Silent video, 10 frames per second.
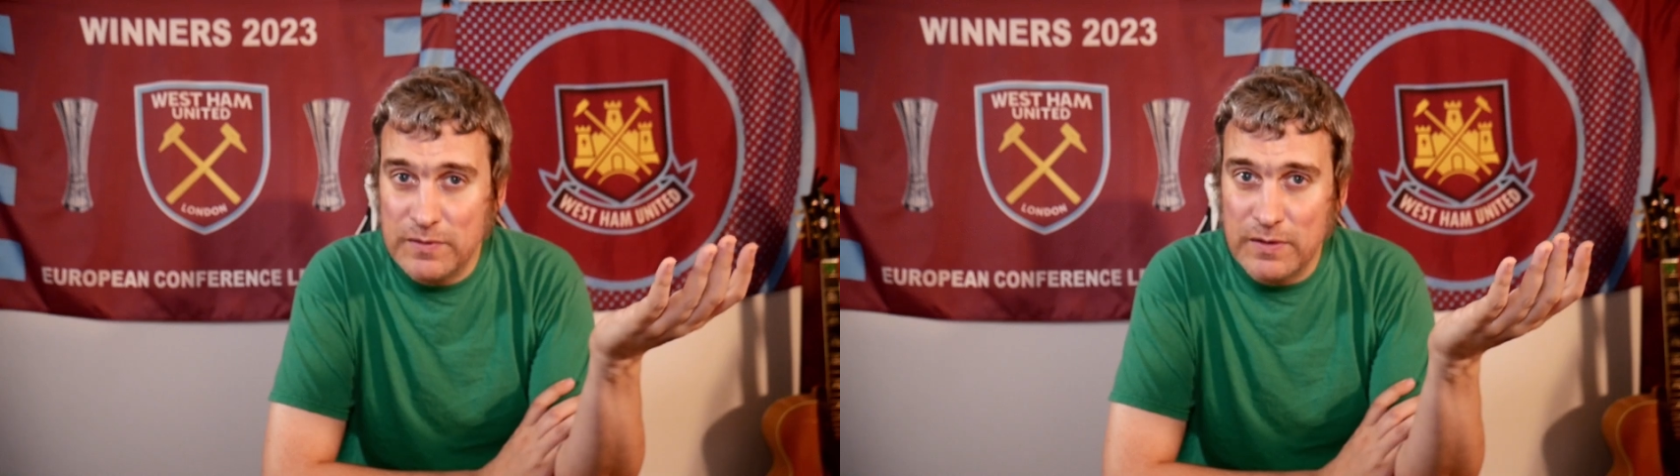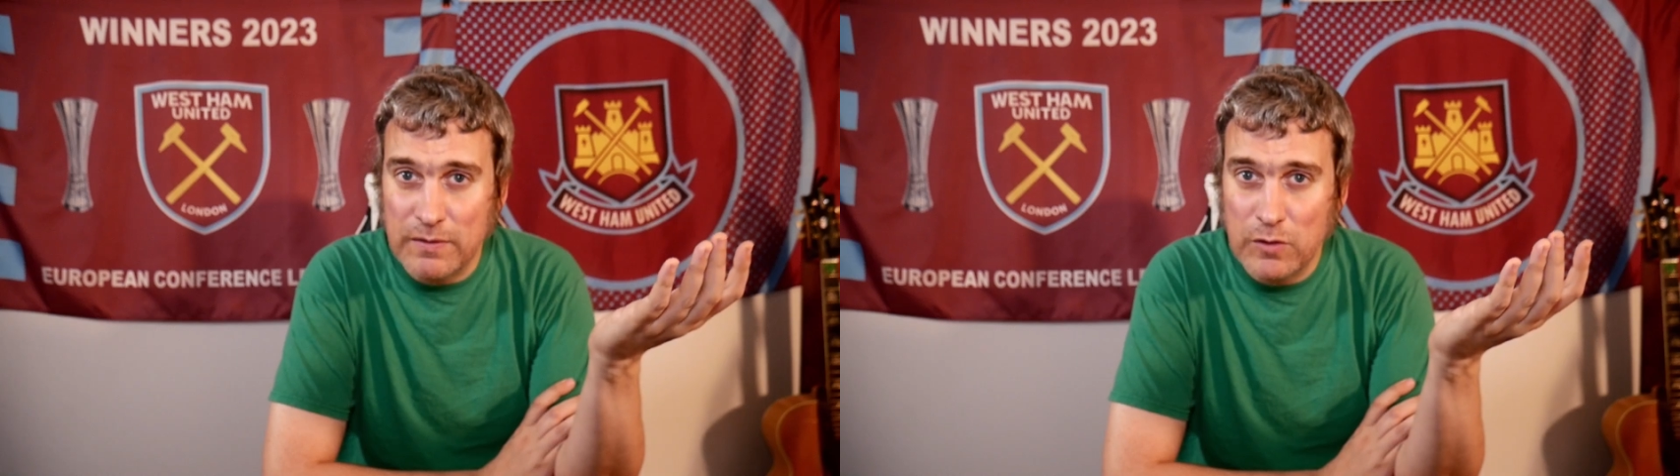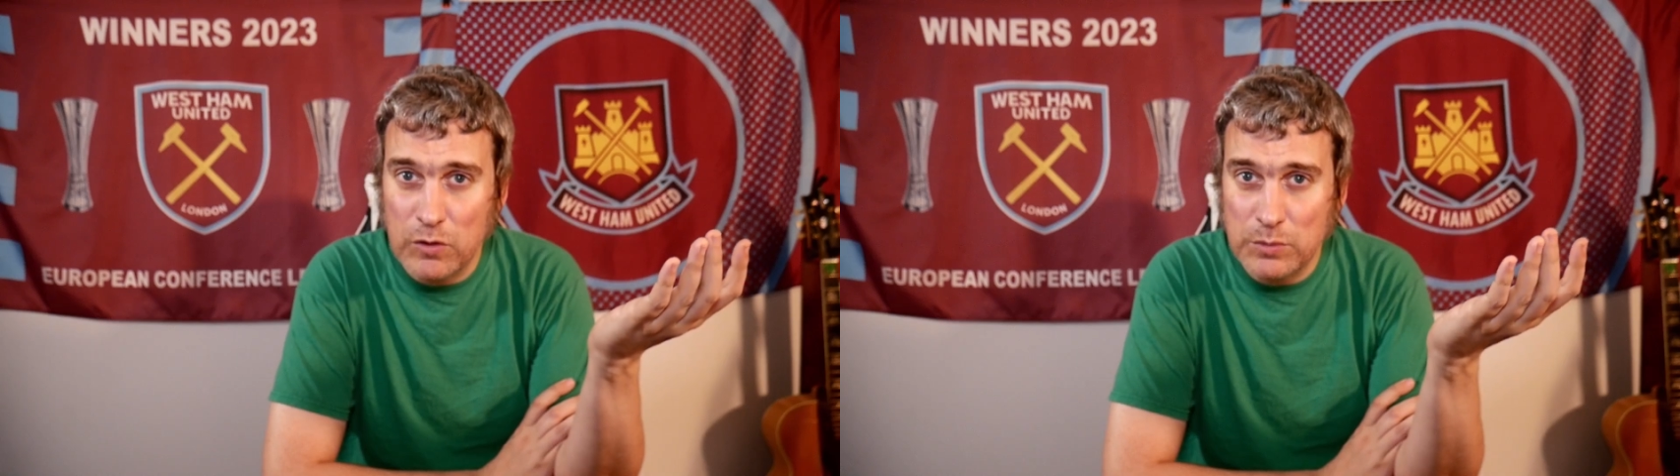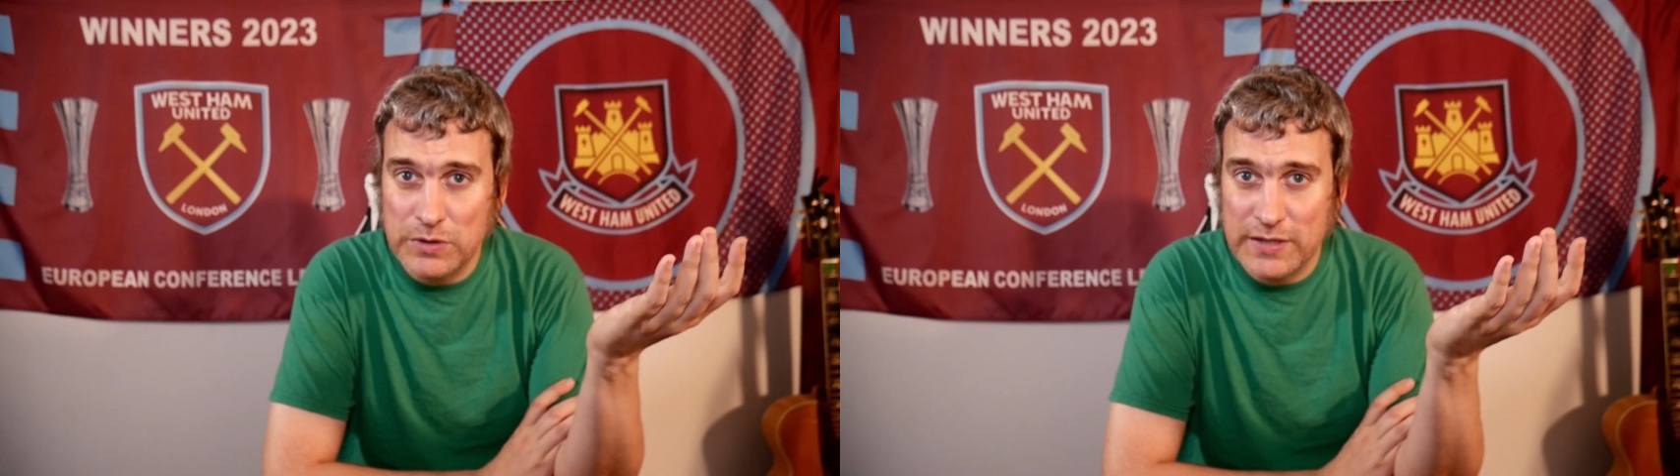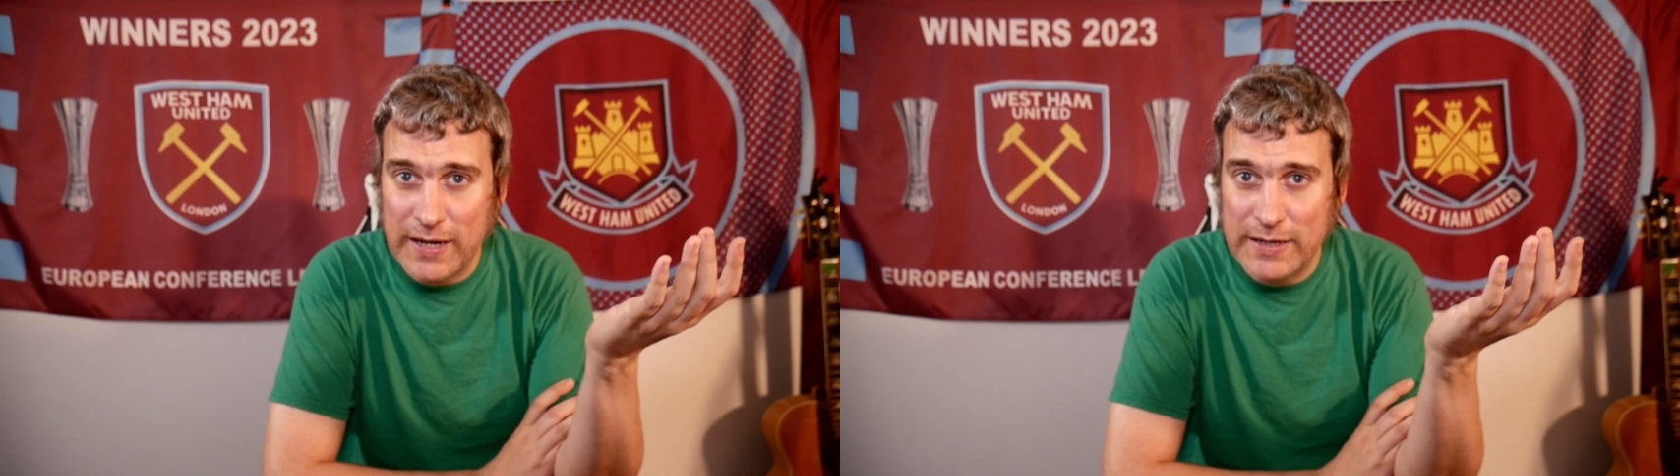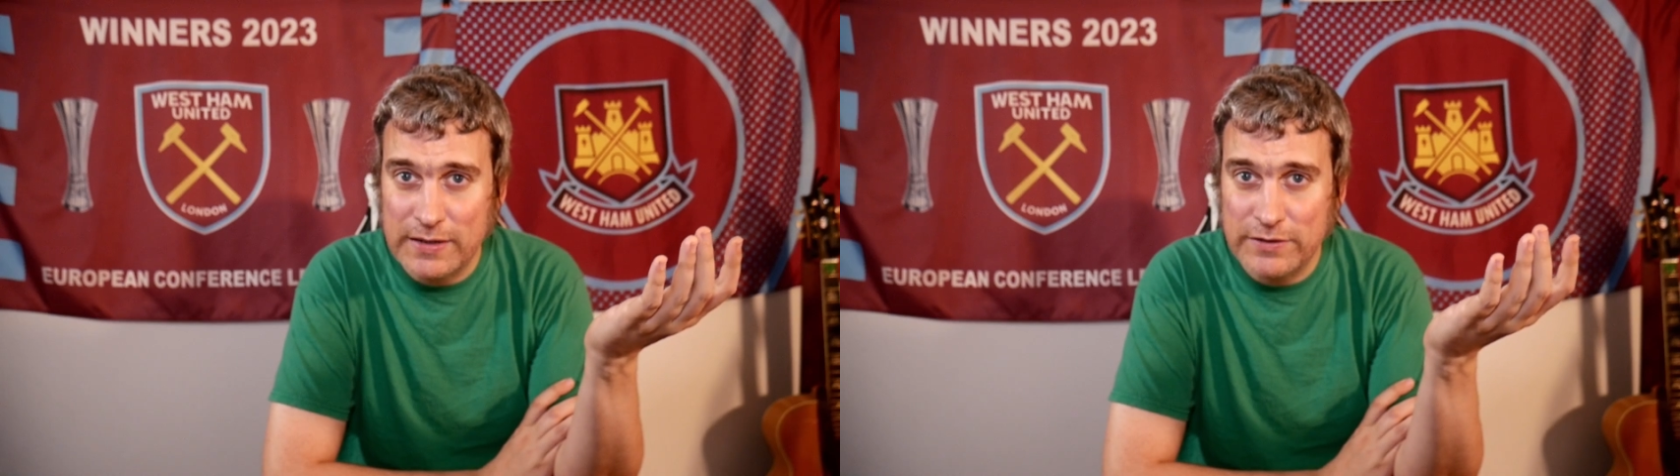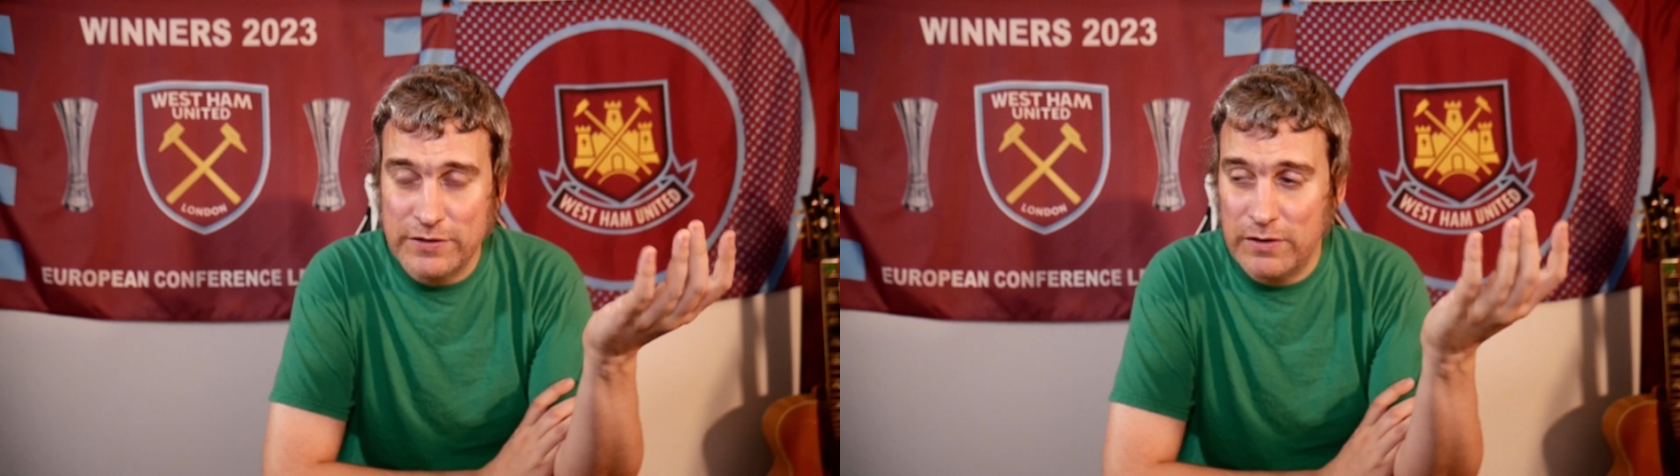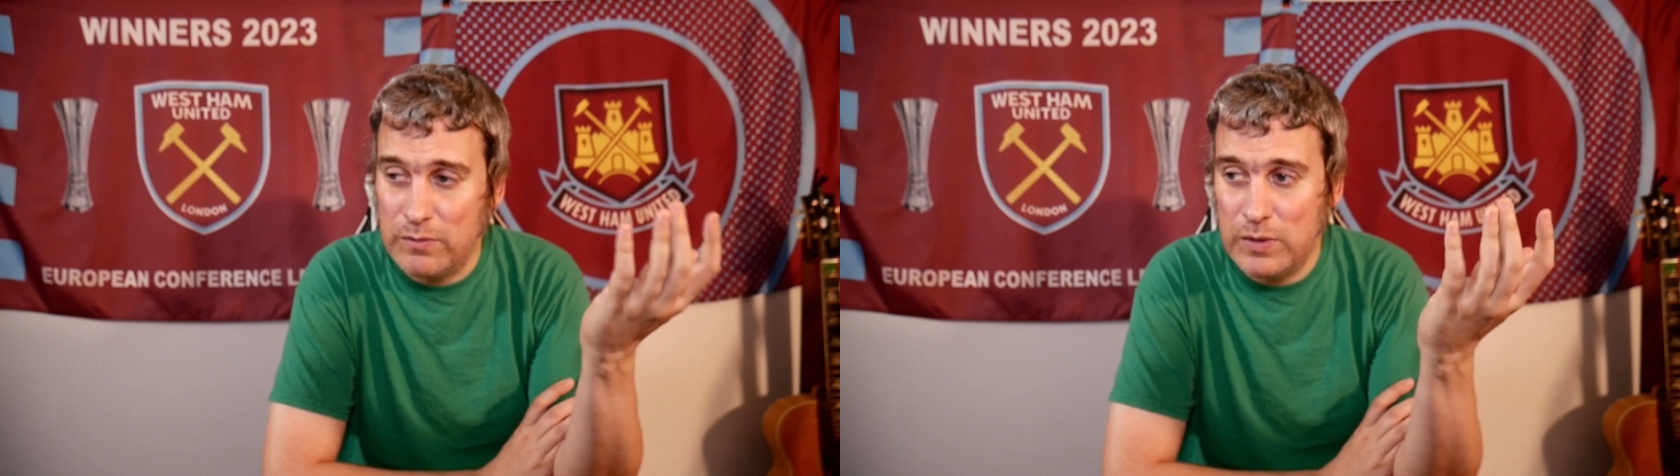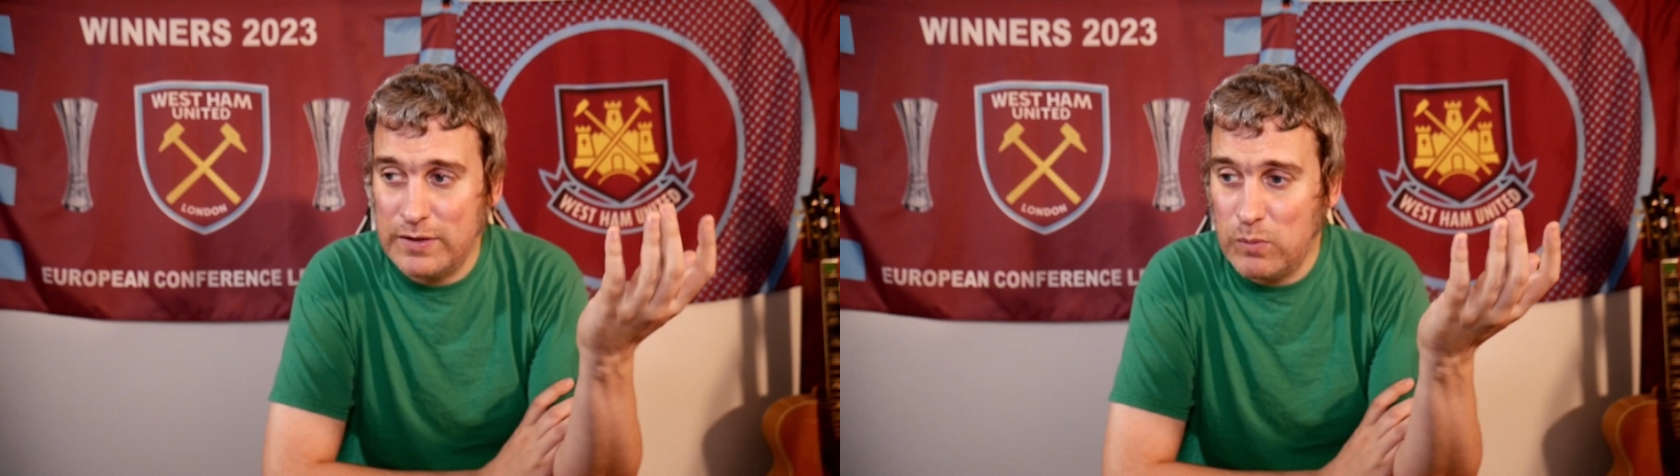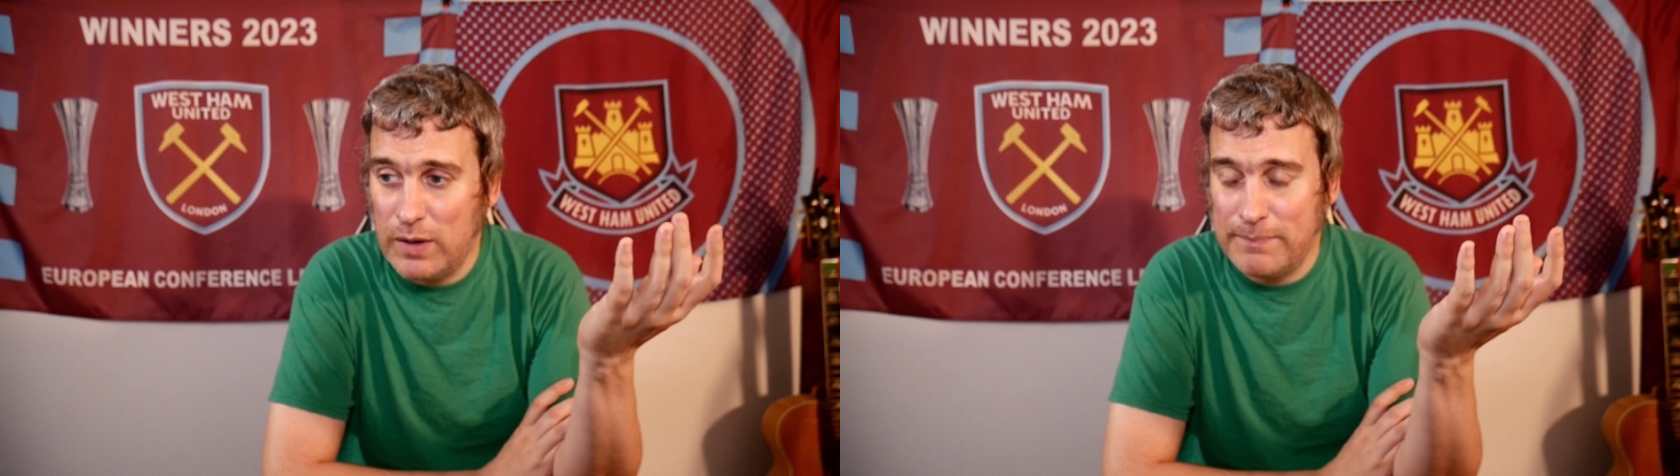the corner was taken, so with
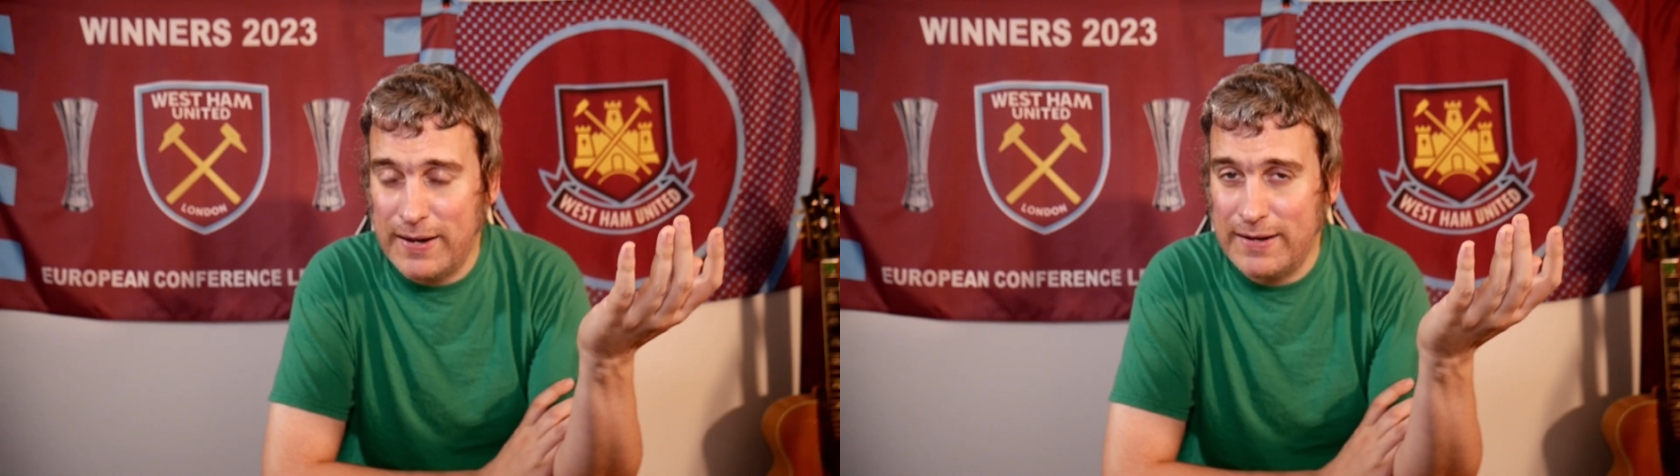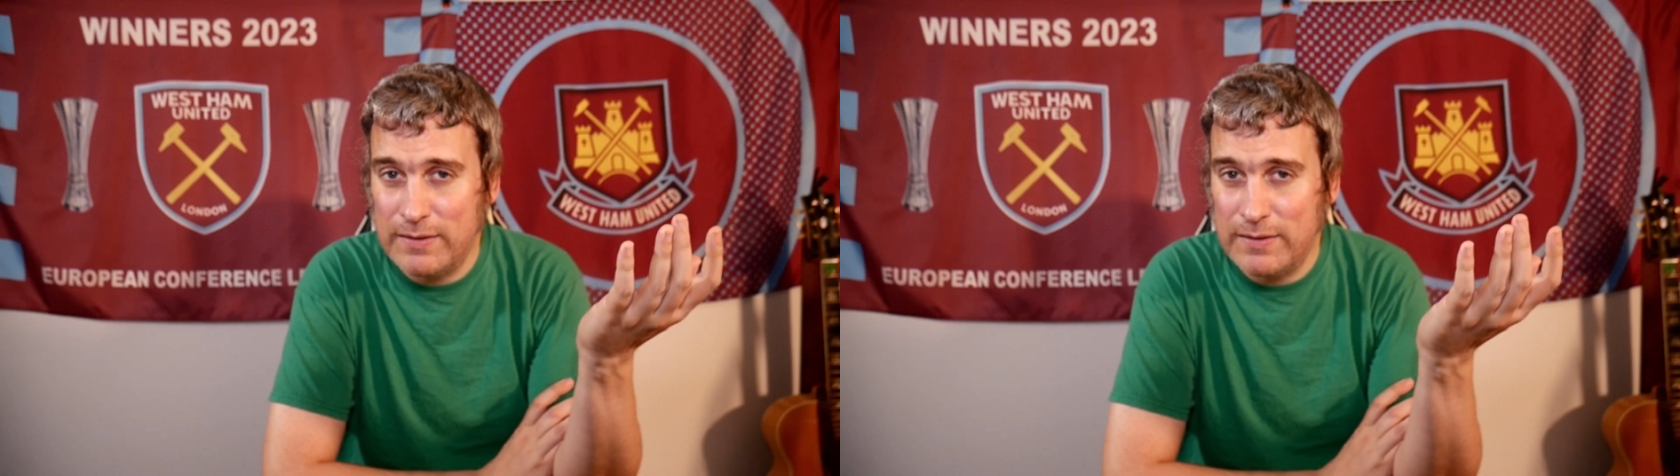one man,